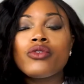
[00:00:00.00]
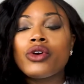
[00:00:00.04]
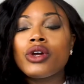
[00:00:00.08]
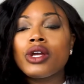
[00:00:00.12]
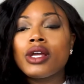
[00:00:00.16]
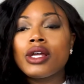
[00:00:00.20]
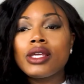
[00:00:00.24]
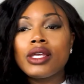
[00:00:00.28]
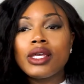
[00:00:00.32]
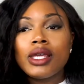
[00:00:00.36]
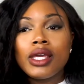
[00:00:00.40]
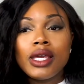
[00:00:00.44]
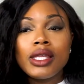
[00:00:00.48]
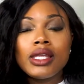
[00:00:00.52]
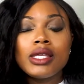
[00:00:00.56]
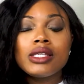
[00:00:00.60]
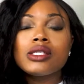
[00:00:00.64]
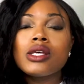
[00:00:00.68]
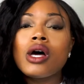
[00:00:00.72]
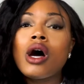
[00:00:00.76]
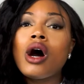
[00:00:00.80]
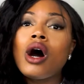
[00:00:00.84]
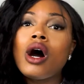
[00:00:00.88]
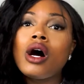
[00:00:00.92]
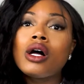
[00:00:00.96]
Again, it's
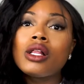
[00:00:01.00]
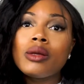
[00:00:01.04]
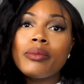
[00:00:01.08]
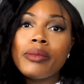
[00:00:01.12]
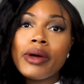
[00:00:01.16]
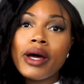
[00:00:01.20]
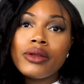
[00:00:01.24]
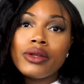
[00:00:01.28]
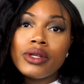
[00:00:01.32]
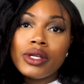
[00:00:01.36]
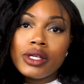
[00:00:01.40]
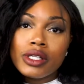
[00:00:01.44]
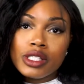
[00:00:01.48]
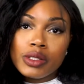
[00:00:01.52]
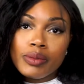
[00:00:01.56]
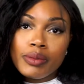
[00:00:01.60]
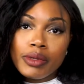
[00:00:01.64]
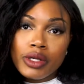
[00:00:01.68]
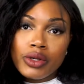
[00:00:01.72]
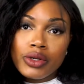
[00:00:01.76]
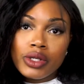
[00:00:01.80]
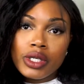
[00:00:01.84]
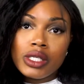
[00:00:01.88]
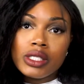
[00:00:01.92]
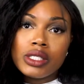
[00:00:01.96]
all about the
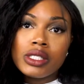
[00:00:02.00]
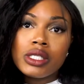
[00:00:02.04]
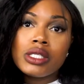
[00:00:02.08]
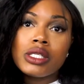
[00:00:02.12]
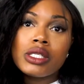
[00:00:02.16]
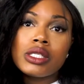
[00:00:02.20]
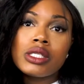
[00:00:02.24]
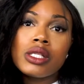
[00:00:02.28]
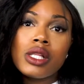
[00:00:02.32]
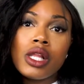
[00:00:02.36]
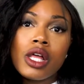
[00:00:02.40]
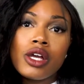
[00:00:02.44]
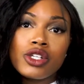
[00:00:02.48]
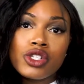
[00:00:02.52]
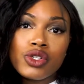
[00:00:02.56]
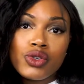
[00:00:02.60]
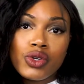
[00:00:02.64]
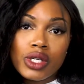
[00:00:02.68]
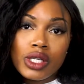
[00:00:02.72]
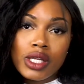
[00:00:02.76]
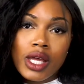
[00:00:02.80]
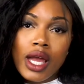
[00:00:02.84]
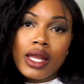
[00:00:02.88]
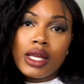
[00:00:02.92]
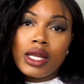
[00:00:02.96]
experience. This is luxury
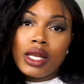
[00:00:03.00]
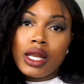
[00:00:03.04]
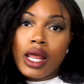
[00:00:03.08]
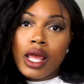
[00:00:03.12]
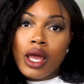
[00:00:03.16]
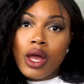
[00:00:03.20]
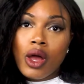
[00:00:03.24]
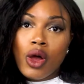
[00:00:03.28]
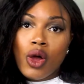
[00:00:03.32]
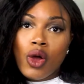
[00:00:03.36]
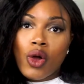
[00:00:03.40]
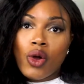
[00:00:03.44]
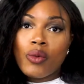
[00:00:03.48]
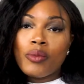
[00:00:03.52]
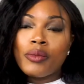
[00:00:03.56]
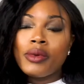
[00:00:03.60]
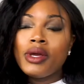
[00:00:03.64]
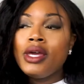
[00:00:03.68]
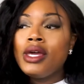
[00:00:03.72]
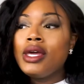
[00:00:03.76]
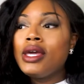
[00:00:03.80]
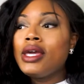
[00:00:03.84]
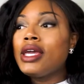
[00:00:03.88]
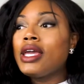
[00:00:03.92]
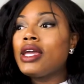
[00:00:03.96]
dining at home.
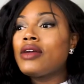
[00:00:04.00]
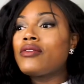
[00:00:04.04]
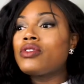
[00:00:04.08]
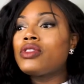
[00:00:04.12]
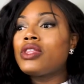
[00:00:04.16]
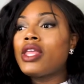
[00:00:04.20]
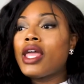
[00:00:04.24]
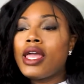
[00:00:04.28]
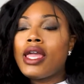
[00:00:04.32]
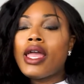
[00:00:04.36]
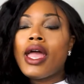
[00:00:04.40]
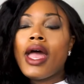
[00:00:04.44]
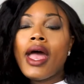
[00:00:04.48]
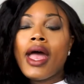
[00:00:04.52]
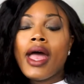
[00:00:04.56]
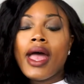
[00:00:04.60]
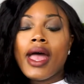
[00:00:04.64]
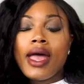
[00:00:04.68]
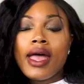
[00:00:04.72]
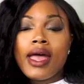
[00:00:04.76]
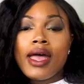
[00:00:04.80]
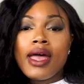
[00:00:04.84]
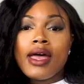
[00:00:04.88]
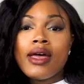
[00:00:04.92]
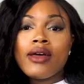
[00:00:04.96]
If they
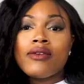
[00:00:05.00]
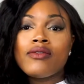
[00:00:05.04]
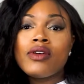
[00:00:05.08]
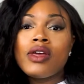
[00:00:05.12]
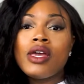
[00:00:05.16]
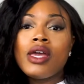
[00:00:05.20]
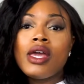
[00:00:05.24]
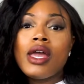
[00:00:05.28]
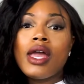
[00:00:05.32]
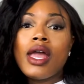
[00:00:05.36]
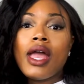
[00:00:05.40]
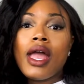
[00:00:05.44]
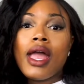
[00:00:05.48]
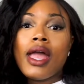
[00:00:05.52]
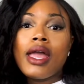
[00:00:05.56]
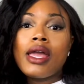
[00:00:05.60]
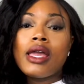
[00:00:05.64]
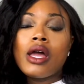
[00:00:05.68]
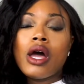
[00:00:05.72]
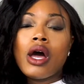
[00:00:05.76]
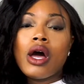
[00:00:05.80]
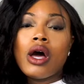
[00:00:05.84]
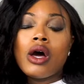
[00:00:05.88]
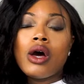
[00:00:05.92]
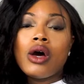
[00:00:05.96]
have a
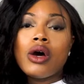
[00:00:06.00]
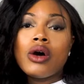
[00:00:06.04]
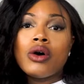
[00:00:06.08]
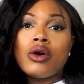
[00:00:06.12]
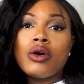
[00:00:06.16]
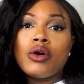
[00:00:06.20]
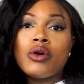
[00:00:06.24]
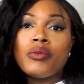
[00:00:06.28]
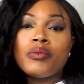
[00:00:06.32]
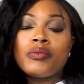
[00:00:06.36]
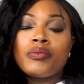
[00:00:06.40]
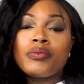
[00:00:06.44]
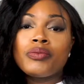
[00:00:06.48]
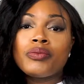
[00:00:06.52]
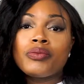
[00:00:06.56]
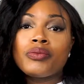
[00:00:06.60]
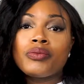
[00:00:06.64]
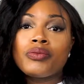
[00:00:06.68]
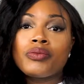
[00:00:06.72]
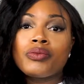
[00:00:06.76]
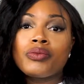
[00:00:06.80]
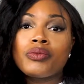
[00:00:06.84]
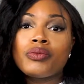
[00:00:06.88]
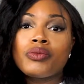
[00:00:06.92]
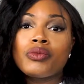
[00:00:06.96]

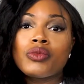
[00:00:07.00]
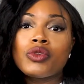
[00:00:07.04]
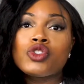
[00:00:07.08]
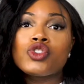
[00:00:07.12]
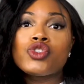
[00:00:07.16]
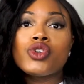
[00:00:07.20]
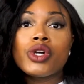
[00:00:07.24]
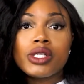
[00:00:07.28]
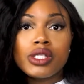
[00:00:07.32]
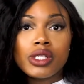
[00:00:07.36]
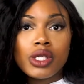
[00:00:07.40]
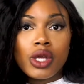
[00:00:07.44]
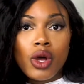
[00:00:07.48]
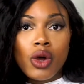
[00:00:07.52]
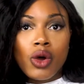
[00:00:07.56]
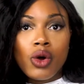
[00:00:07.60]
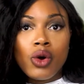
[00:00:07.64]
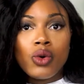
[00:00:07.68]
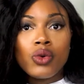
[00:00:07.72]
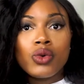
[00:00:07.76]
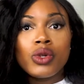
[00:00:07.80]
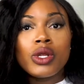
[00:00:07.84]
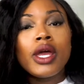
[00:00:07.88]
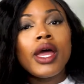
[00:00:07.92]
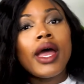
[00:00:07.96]
dress
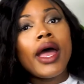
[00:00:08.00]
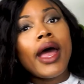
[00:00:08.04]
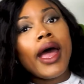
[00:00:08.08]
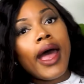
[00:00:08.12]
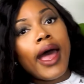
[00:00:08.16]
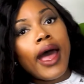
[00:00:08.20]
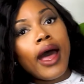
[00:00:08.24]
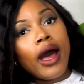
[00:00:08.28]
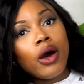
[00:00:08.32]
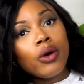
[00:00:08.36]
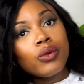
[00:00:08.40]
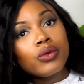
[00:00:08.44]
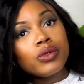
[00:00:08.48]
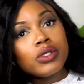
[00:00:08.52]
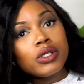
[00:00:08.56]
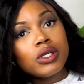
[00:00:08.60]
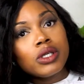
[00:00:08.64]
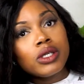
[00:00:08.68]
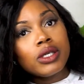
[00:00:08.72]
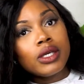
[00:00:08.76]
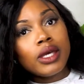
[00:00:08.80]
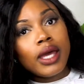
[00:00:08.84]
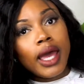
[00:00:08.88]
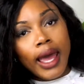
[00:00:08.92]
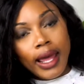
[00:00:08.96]
code out
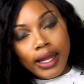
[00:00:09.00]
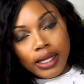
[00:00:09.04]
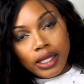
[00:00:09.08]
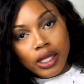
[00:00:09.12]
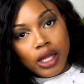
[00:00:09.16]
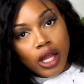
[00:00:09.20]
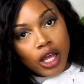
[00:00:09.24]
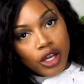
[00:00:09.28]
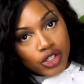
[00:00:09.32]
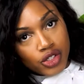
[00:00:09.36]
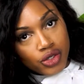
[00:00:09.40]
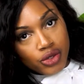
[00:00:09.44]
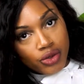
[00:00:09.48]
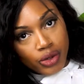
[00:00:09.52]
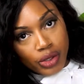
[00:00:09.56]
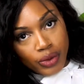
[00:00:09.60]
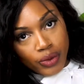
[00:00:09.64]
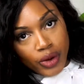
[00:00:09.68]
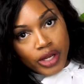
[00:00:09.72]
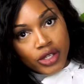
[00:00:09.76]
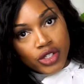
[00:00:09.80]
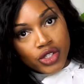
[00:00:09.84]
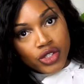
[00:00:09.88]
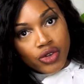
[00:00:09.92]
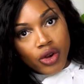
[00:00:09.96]
at luxury
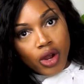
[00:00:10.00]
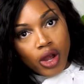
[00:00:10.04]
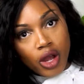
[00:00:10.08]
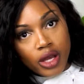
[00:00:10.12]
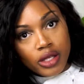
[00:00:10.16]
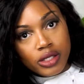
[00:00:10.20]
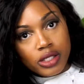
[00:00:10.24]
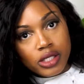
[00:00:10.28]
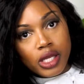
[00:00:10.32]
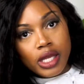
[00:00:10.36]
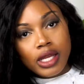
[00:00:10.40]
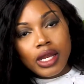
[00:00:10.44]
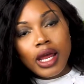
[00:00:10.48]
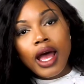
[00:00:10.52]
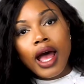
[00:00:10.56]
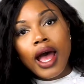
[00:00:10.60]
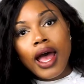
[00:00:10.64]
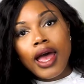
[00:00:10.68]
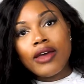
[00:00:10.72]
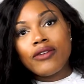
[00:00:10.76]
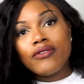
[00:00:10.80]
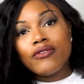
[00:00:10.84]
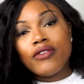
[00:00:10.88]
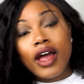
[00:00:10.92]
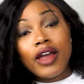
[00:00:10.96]
restaurants and
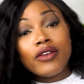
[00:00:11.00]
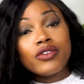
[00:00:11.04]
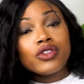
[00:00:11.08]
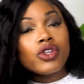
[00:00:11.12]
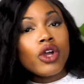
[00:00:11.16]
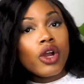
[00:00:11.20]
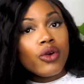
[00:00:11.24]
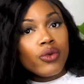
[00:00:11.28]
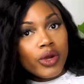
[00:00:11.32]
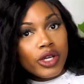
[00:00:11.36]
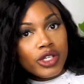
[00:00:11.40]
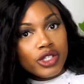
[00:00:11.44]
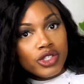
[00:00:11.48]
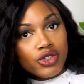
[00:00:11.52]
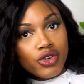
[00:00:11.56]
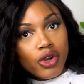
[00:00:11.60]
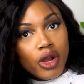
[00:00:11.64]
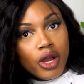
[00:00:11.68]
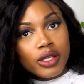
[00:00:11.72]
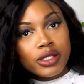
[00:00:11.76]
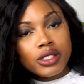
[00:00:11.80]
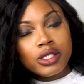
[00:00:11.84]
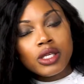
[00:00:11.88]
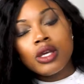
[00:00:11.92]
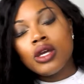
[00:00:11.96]
at five-star
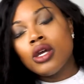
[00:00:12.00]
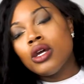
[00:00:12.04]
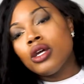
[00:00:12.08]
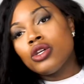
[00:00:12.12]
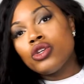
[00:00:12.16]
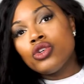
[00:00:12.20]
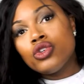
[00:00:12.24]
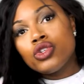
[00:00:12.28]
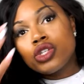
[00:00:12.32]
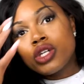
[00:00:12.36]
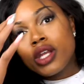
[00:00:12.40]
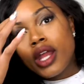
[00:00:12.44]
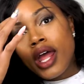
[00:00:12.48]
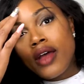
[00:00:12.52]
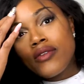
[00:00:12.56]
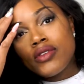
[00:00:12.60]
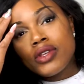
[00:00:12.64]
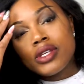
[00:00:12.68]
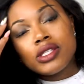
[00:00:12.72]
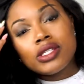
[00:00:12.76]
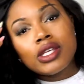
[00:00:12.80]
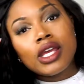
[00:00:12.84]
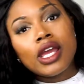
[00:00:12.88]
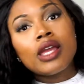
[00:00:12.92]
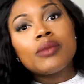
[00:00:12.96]
restaurants, you should have the
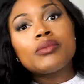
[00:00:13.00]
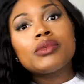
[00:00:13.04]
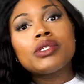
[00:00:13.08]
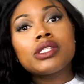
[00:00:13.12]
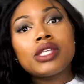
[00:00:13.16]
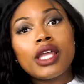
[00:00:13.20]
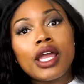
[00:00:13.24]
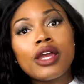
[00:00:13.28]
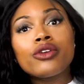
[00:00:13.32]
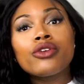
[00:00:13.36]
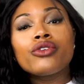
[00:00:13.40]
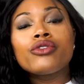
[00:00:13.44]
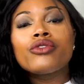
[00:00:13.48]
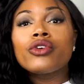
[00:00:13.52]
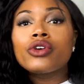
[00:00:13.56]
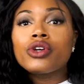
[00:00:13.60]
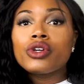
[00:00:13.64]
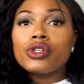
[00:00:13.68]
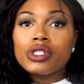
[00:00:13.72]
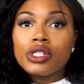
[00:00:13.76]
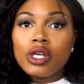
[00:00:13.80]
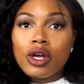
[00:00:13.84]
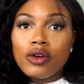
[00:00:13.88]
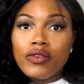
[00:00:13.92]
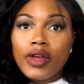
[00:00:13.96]
same standard for
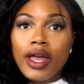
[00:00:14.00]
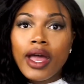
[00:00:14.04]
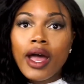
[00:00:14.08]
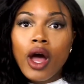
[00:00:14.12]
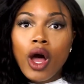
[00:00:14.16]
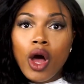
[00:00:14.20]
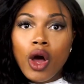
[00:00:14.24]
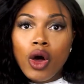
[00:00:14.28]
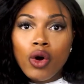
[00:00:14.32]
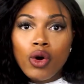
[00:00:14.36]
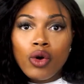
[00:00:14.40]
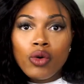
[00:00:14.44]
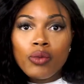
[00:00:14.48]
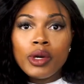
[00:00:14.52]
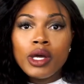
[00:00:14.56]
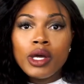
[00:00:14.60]
yourself at home.